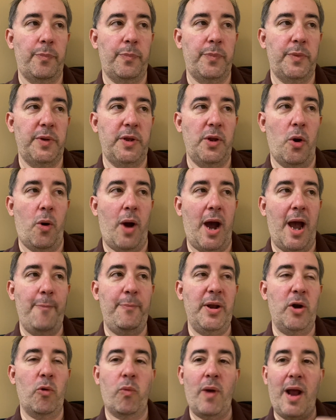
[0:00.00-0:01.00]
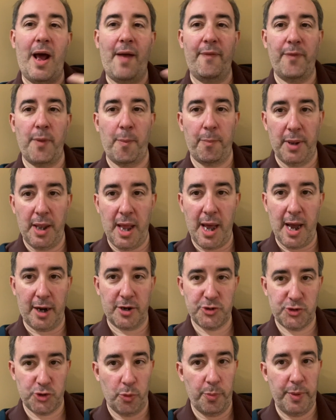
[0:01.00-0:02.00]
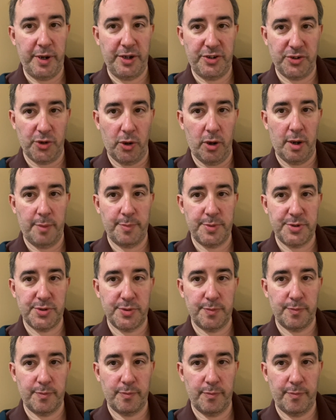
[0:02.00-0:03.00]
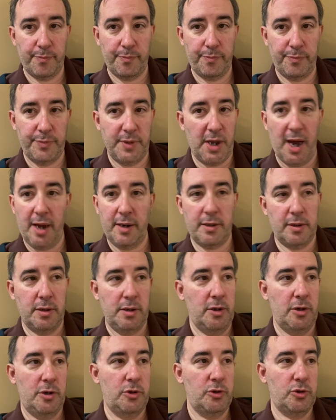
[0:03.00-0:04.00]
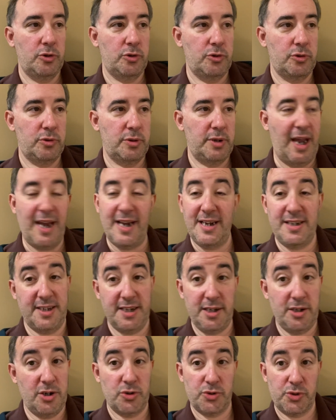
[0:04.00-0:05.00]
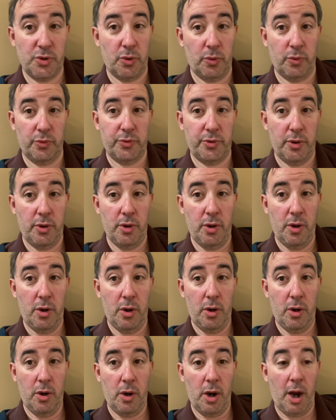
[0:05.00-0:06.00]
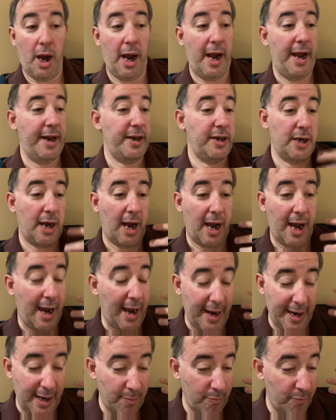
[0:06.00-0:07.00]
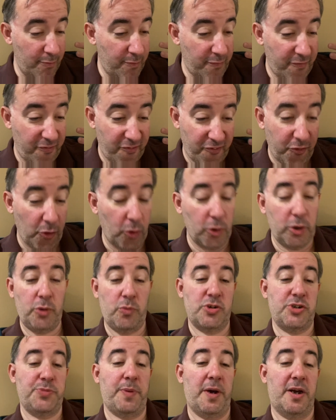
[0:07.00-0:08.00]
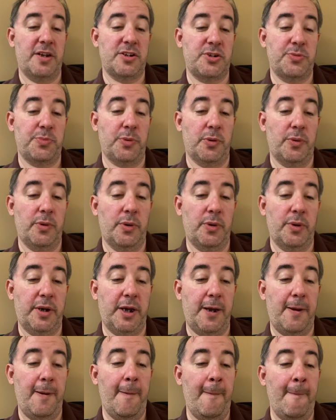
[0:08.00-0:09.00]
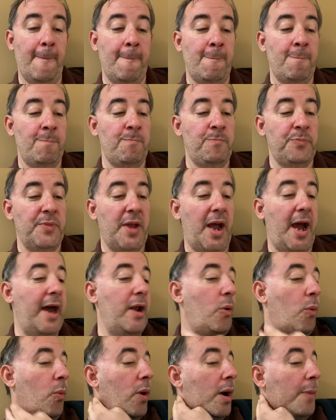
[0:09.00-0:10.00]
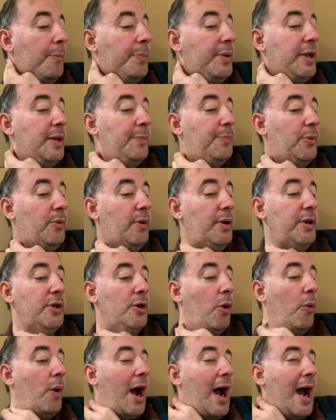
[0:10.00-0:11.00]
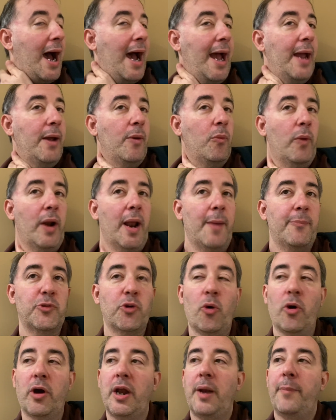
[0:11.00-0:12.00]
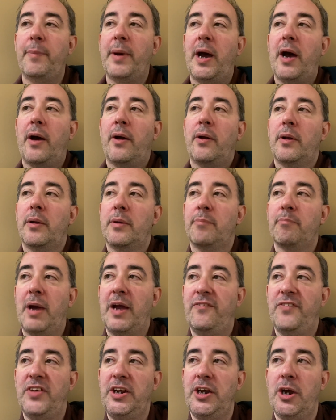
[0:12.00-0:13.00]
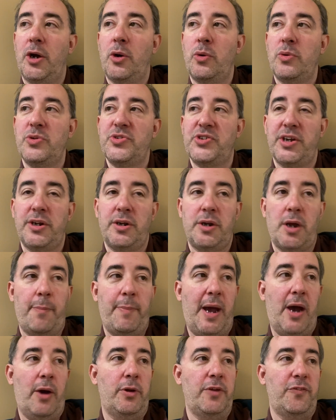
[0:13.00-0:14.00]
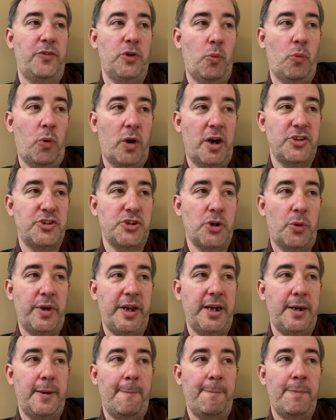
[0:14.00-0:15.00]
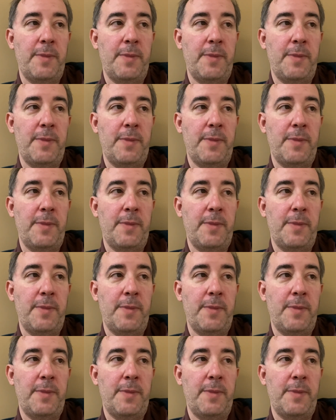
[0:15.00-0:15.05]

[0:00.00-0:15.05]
you know, I've been around the block so many times, not 18 years old. I, I am fully responsible, okay? I don't want people, you know, I, when I'm talking about my videos and about if you want to donate,